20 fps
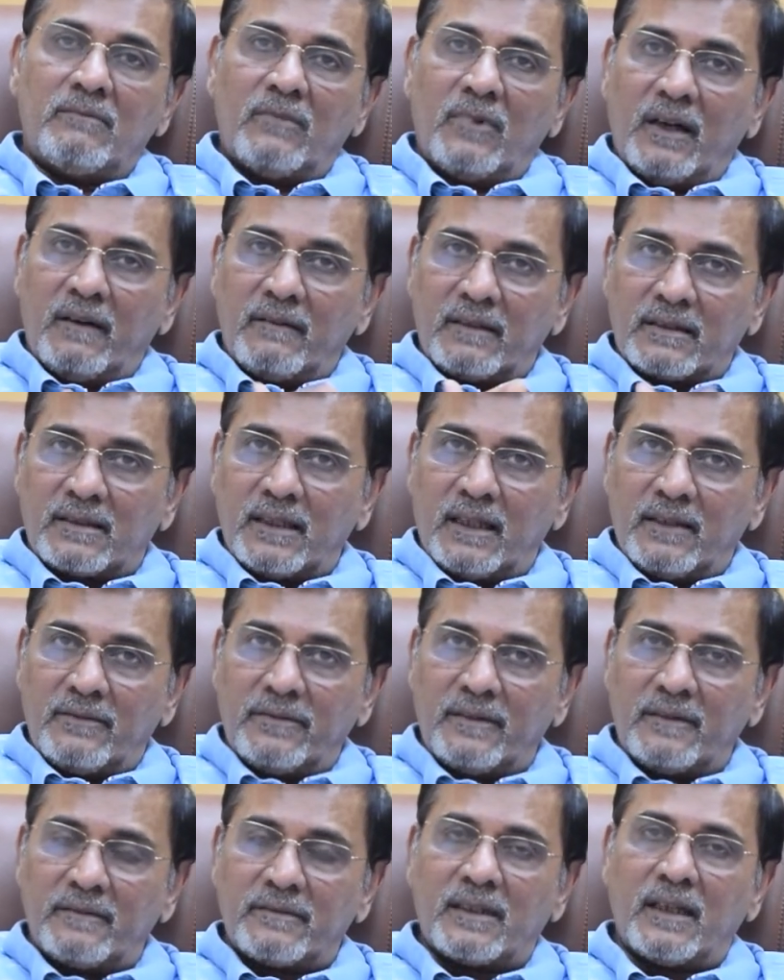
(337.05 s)
Our
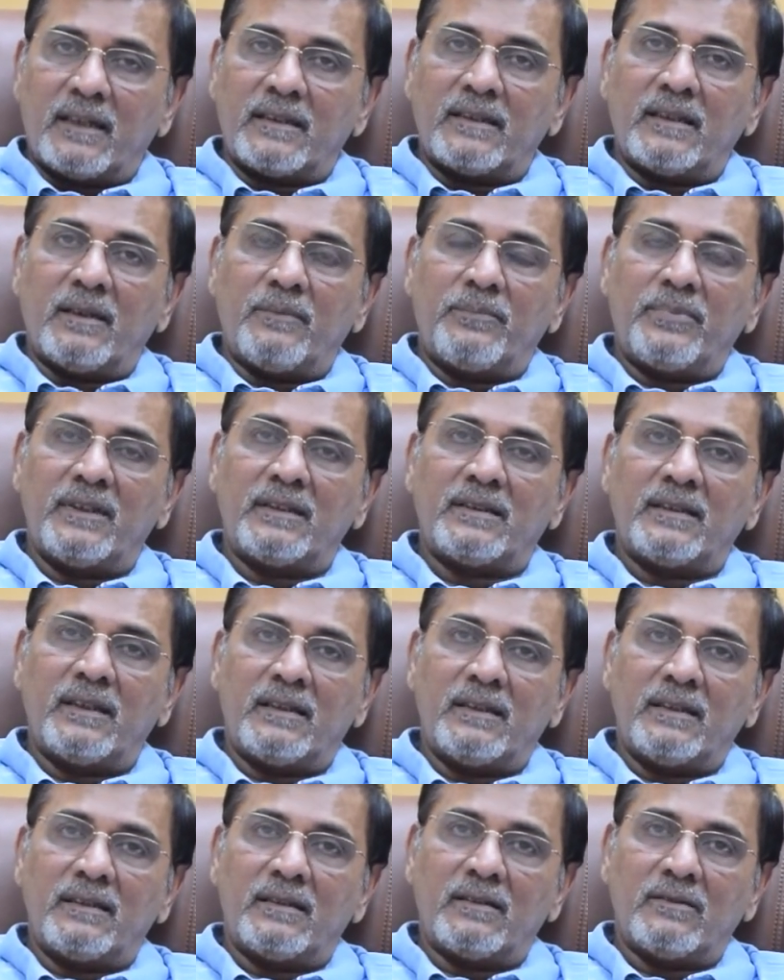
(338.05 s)
staff have started
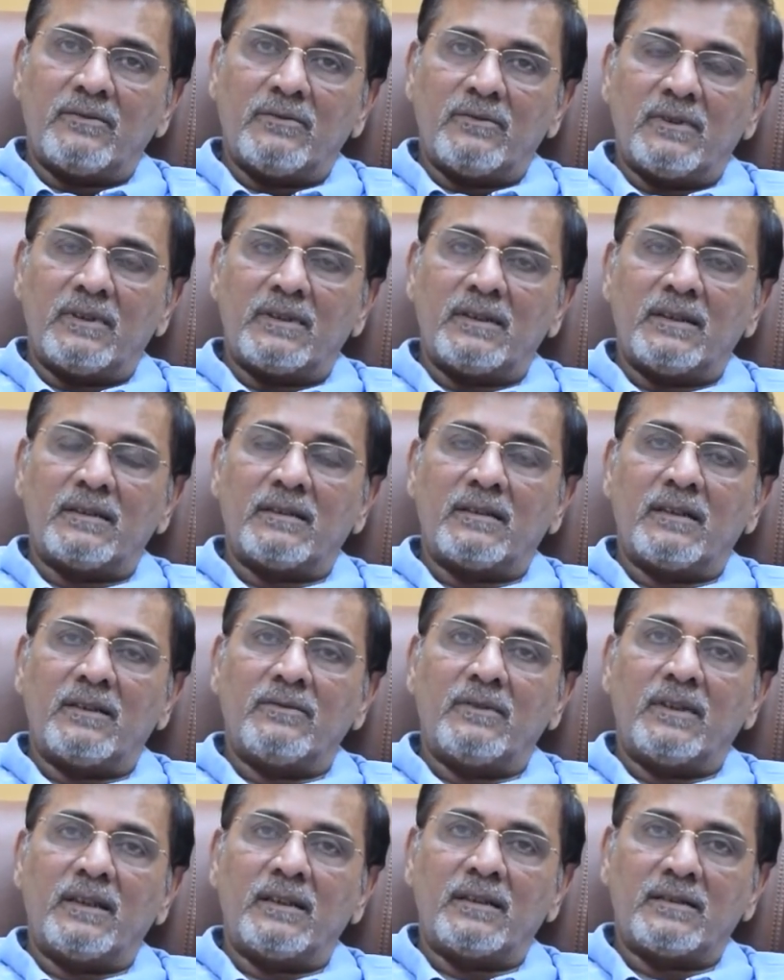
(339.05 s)
appreciating the Google Sheets
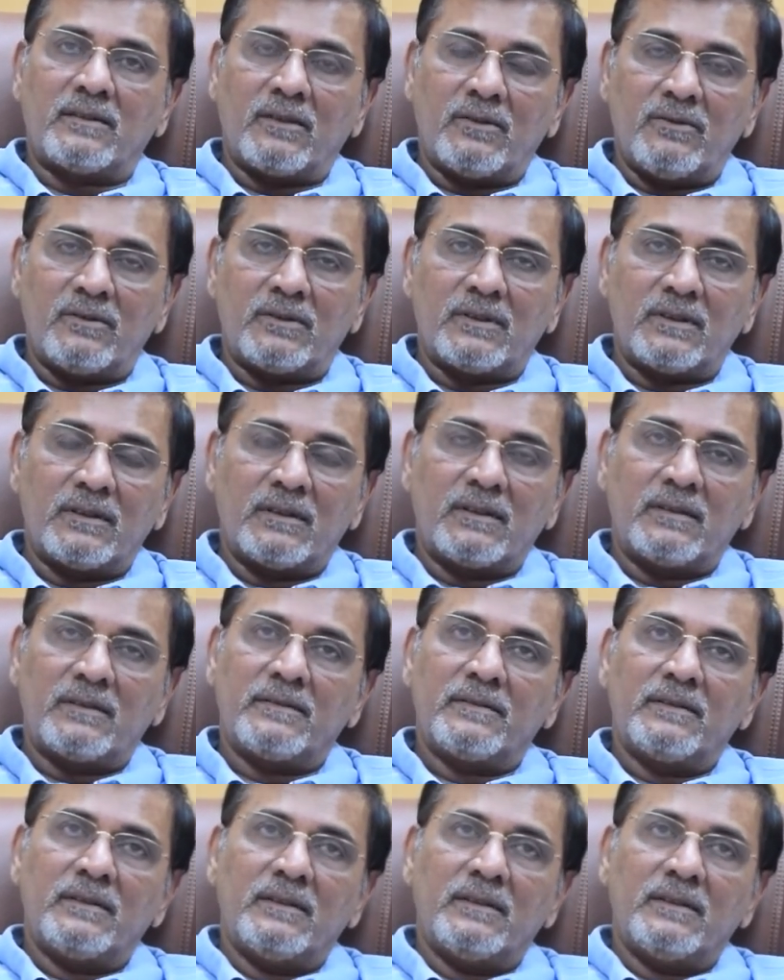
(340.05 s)
now and the solutions,